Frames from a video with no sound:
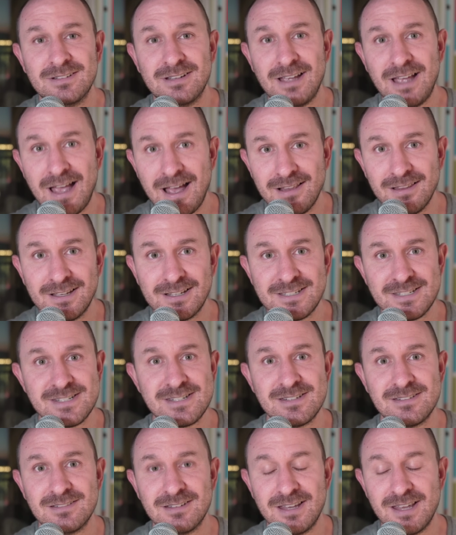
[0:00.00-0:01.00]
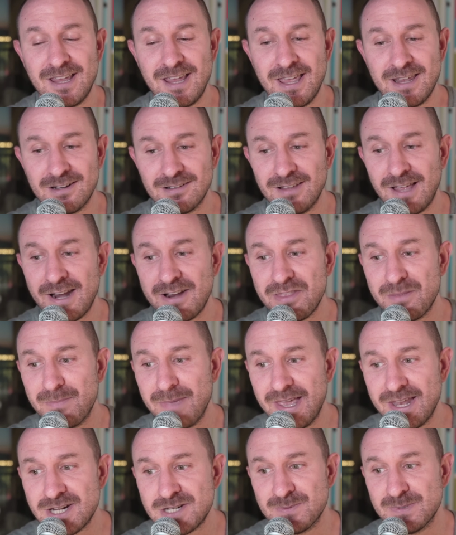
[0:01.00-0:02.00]
Alex, and a lot of the
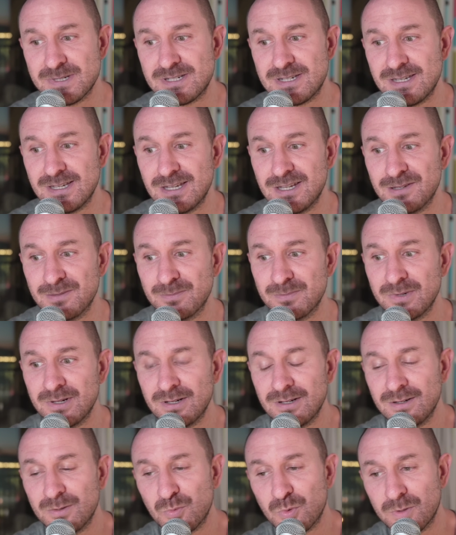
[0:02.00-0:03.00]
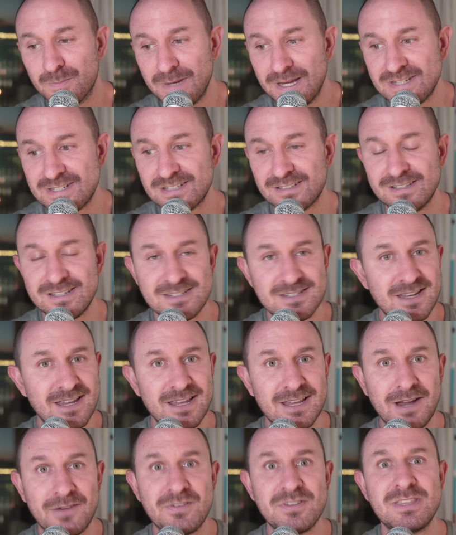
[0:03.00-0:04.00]
management team were basically
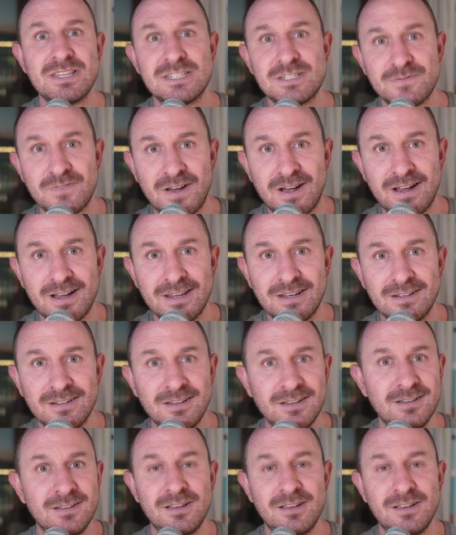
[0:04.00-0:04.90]
saying everything's fine.